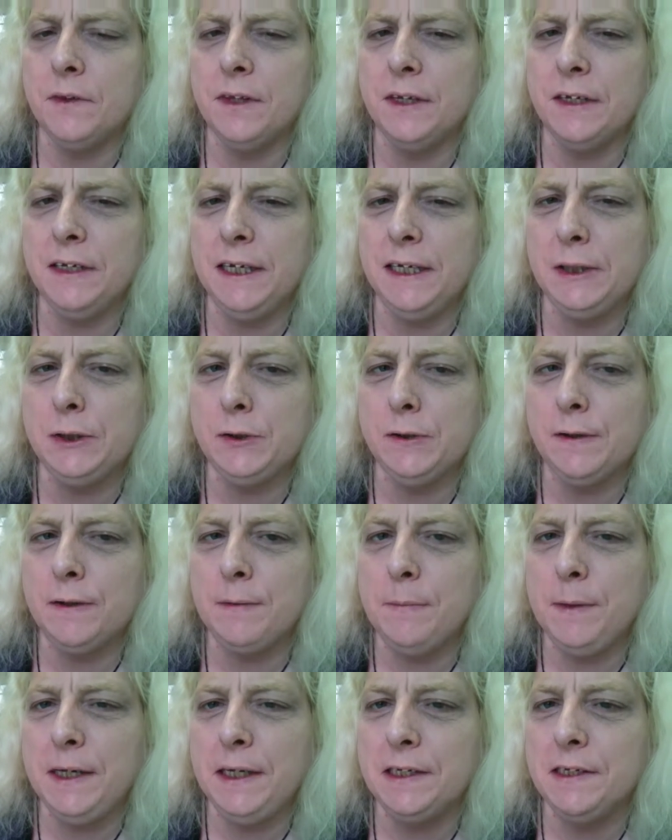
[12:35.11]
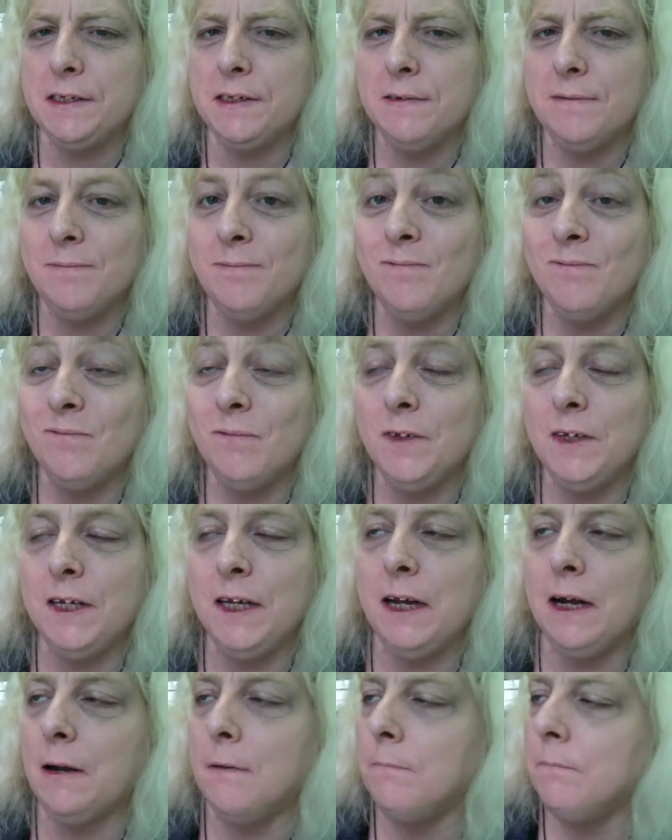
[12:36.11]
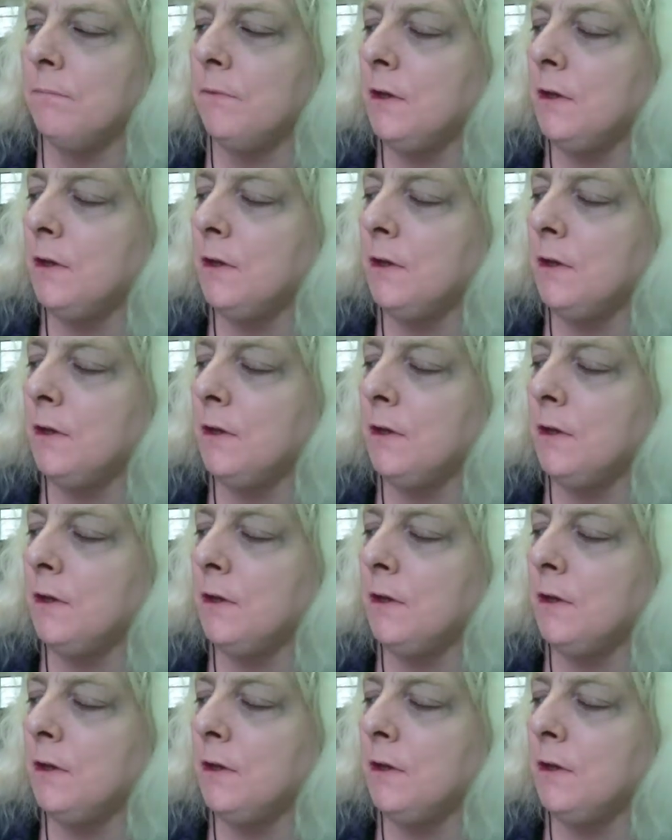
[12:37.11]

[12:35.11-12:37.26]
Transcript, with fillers: the nature of the beast. Yeah.